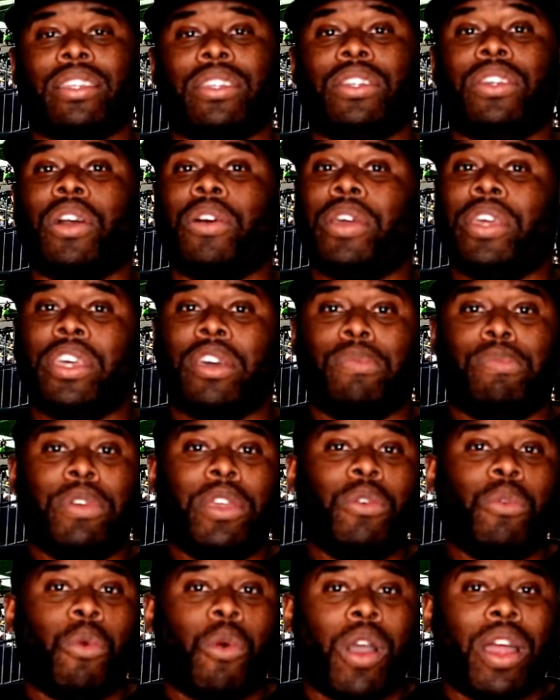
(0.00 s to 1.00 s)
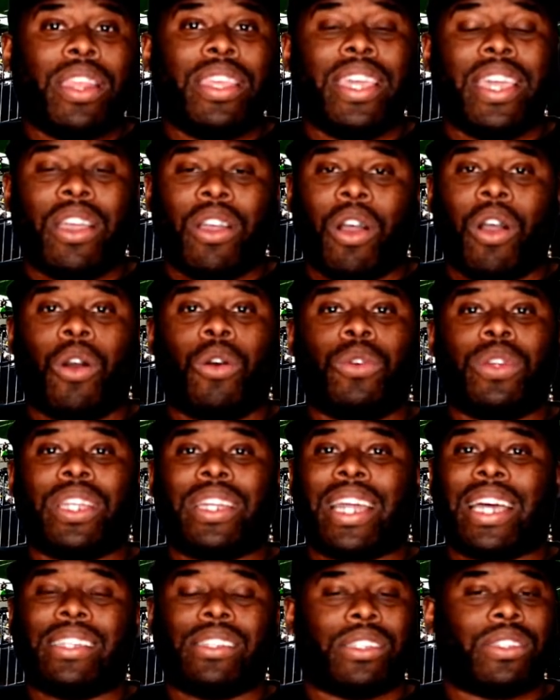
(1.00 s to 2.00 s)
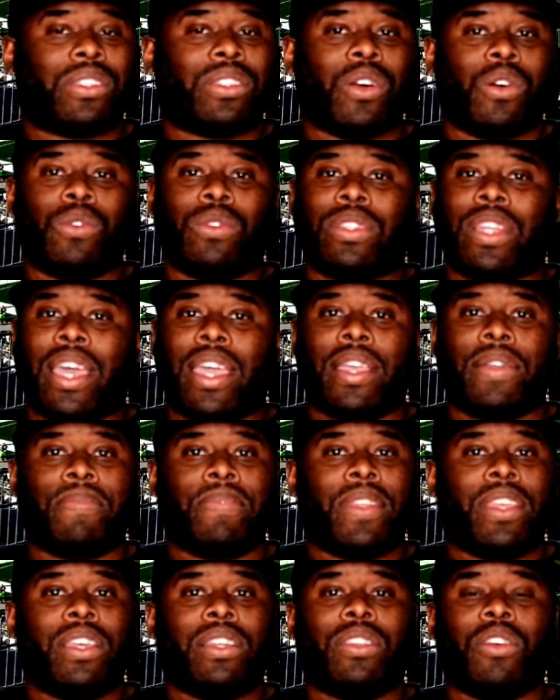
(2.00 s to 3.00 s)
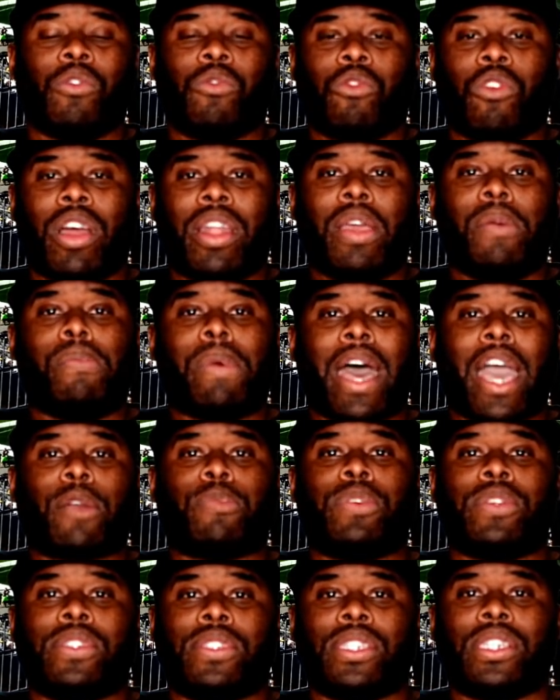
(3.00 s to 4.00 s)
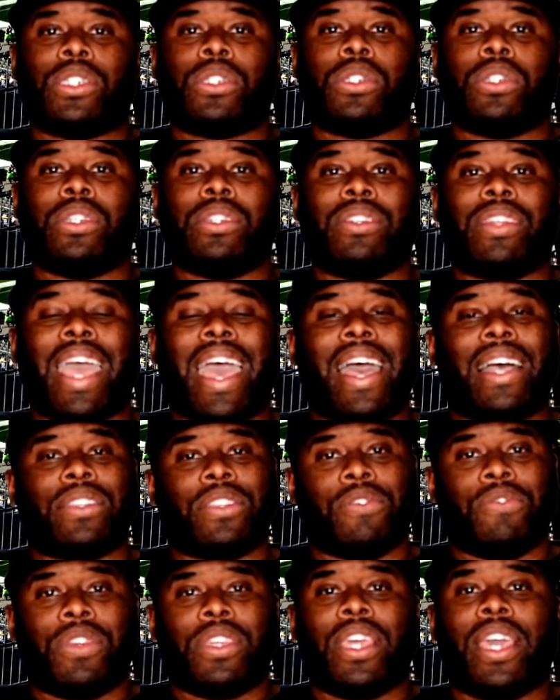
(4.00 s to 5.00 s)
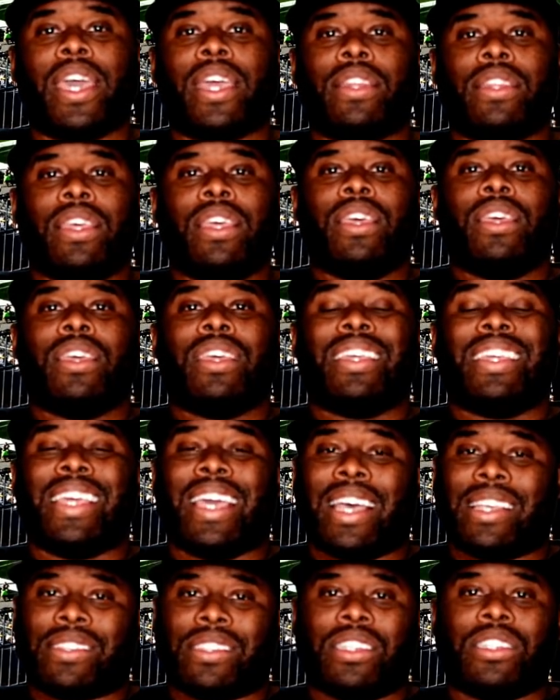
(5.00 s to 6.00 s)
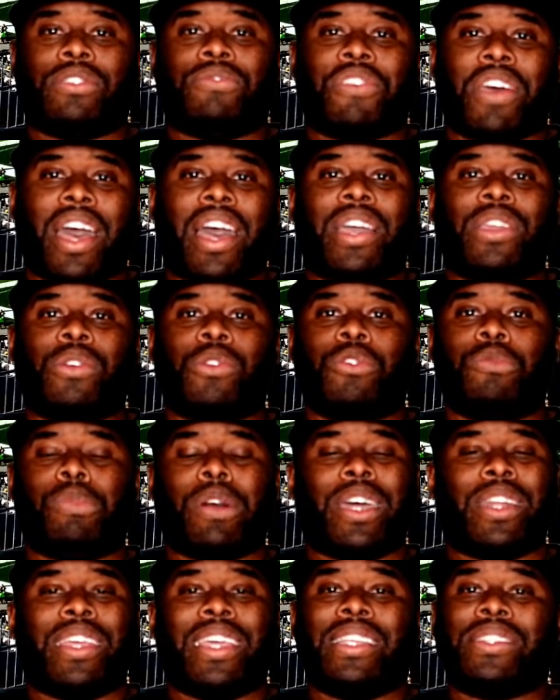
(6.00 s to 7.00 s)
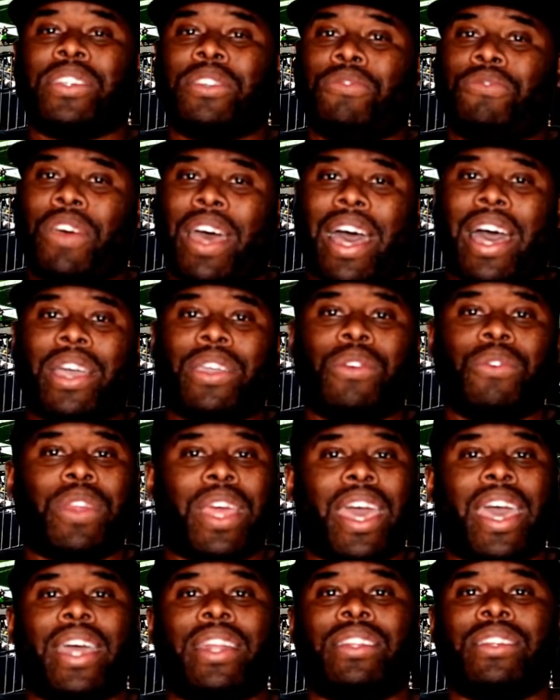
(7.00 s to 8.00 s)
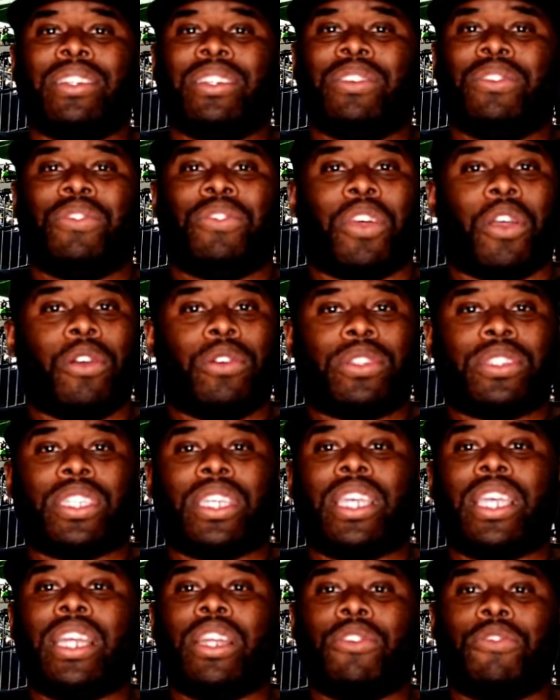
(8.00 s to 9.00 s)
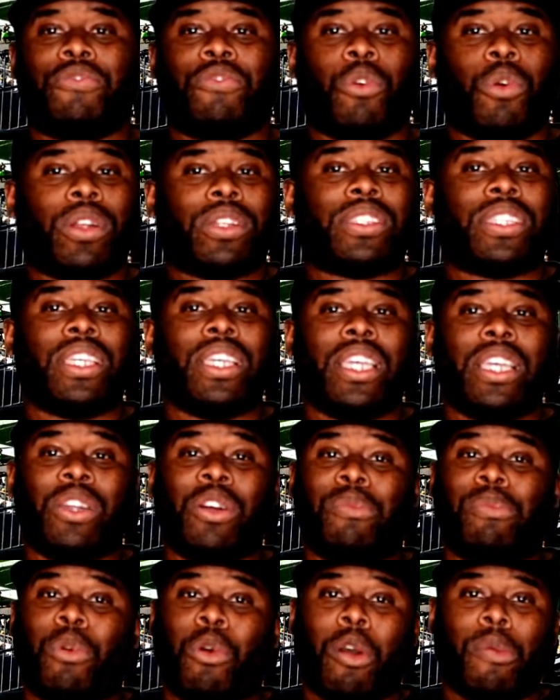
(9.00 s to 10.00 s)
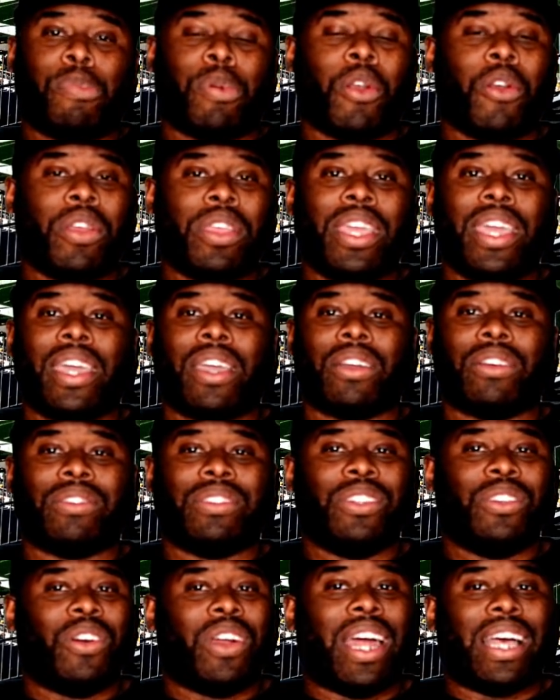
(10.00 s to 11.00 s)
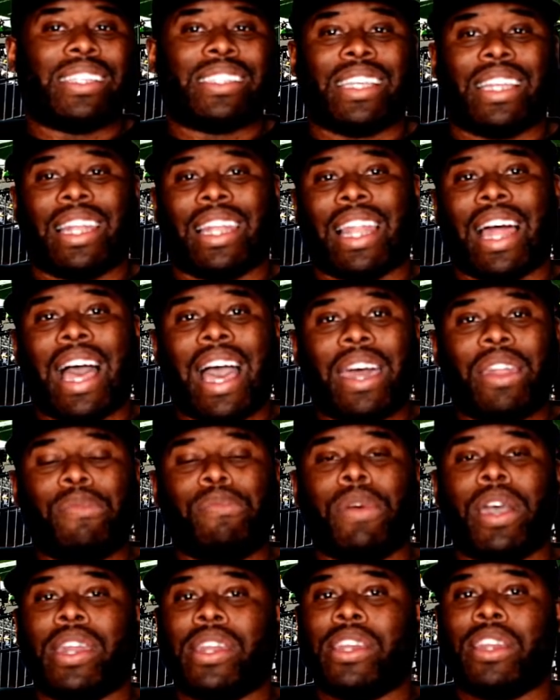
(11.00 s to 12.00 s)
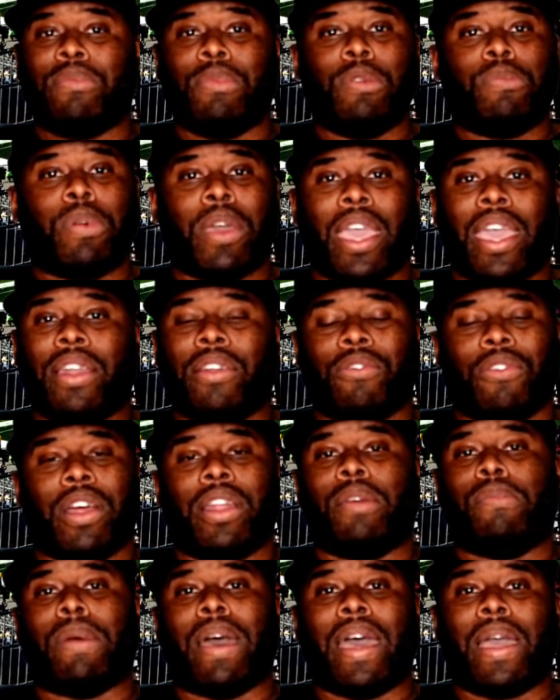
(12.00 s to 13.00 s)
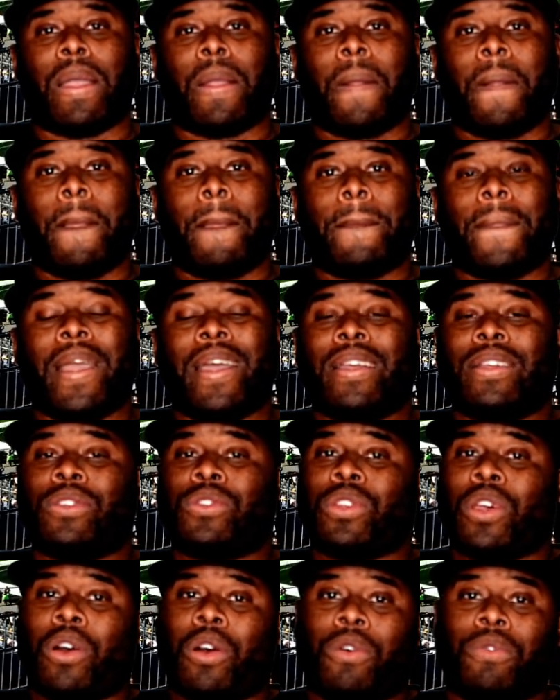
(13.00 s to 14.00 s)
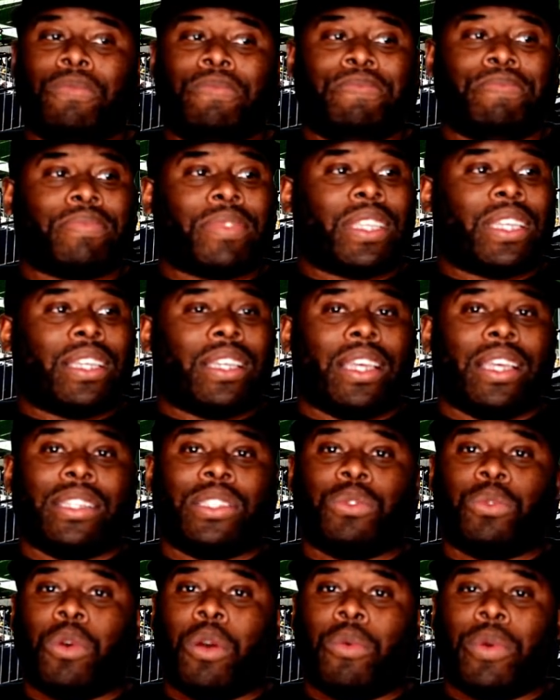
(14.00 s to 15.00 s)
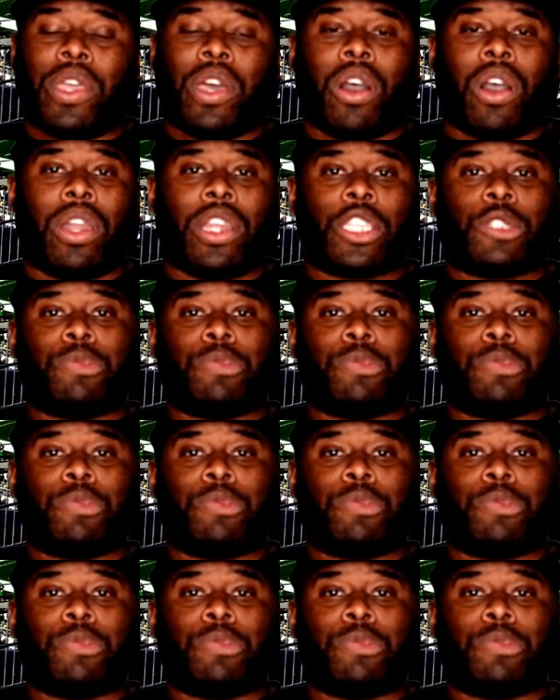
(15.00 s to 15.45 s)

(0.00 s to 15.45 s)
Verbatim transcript: You know, he'll be one year older, and I just don't think the running back position as of yet, yes, it's valued, but is it valued at thirteen to fourteen or more per year? You know, that's a lot of money to be paying a running back. So it's what we all